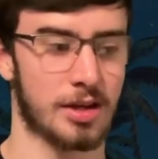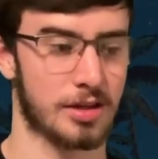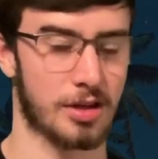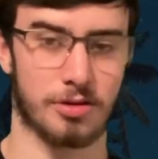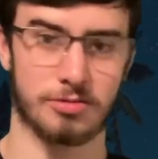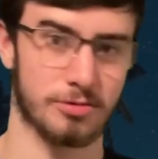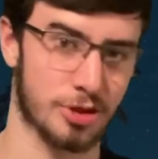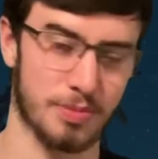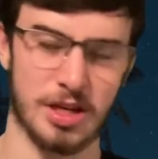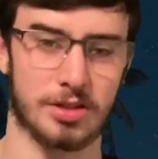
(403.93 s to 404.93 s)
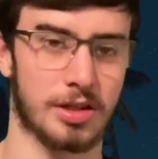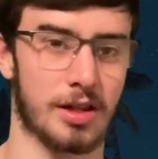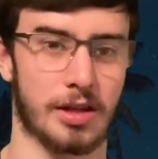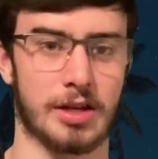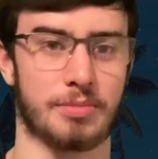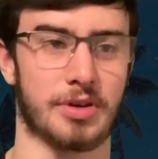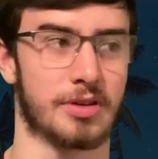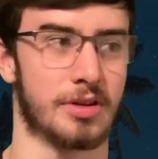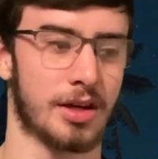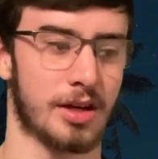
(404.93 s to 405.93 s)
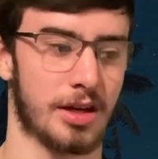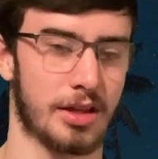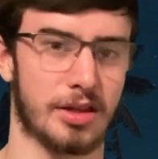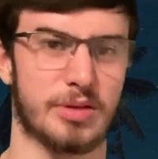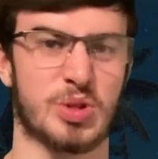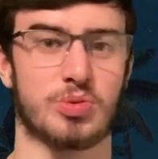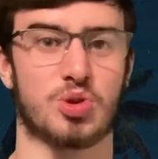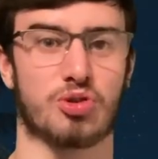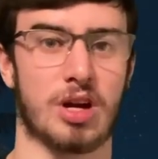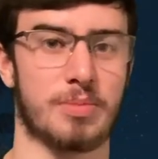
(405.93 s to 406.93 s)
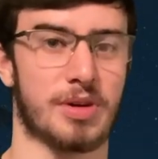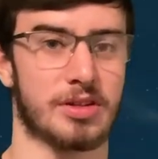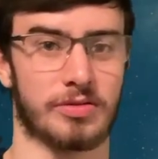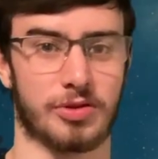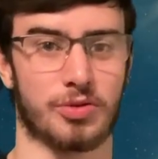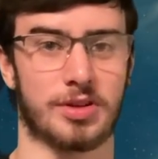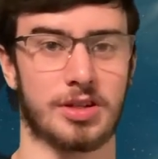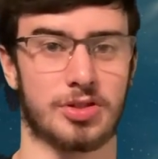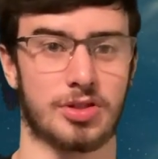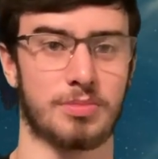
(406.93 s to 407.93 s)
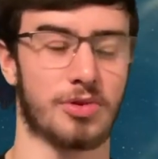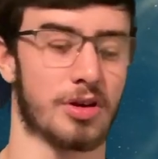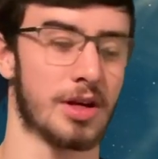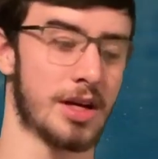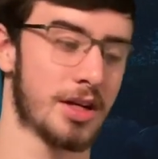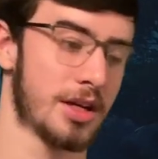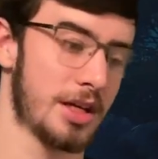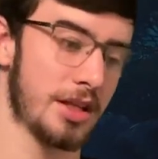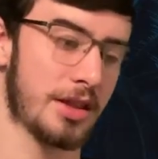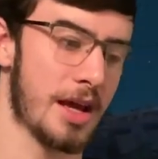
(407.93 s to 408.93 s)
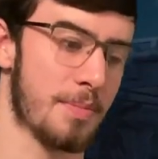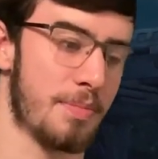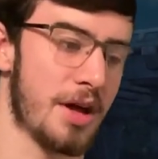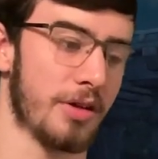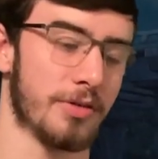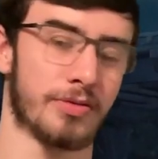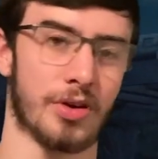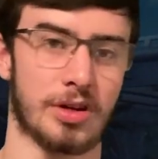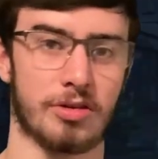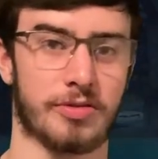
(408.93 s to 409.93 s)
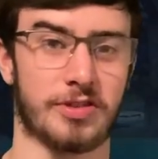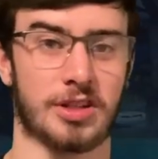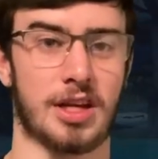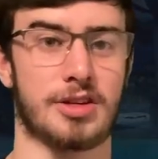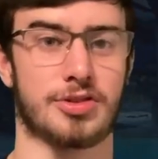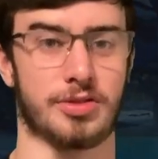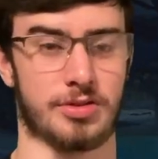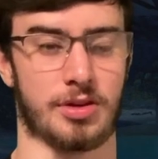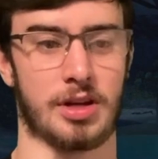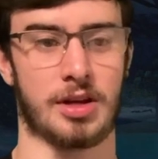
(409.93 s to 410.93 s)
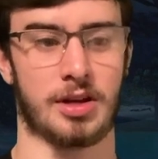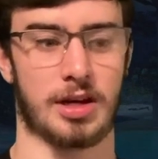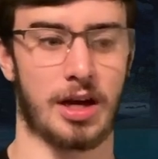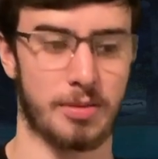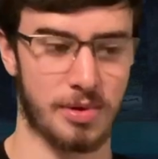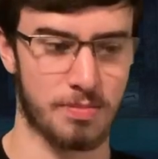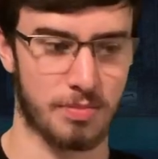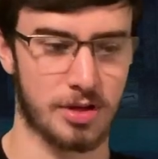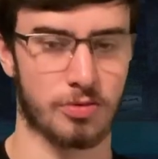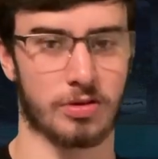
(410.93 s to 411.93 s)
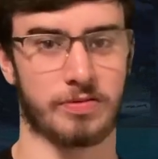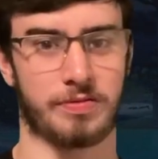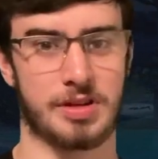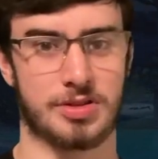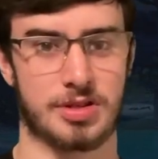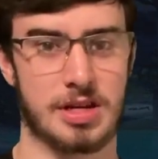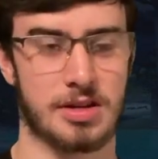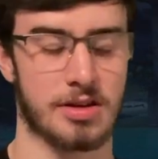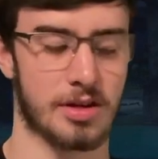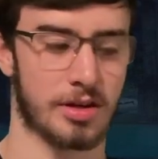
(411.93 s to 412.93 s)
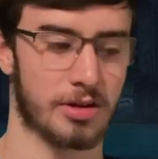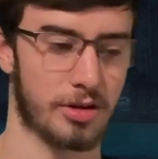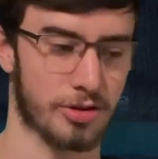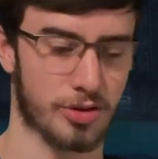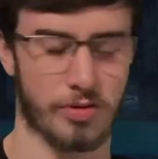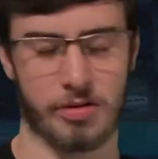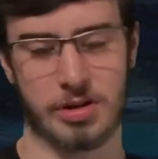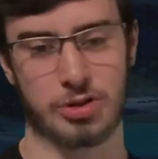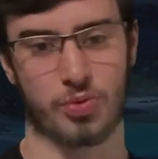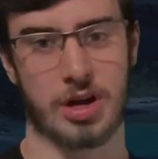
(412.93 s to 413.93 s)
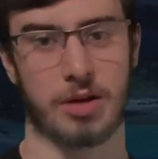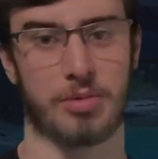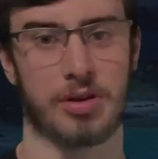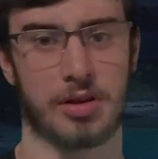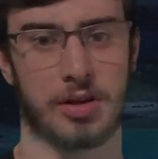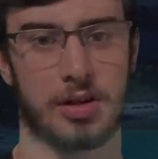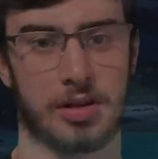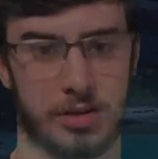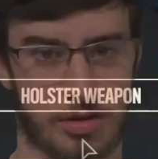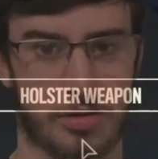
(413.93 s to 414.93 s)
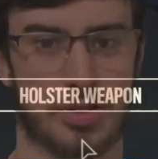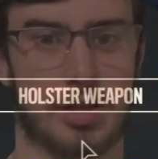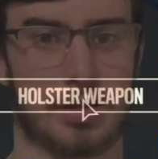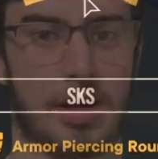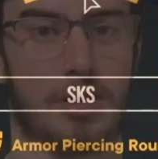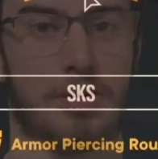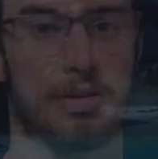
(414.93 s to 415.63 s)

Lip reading: you know, smash that like button. Hit that subscribe button if you want to see more. Hit that bell for notifications. I've been Big Griff HD, also known as Rob. Y'all take care.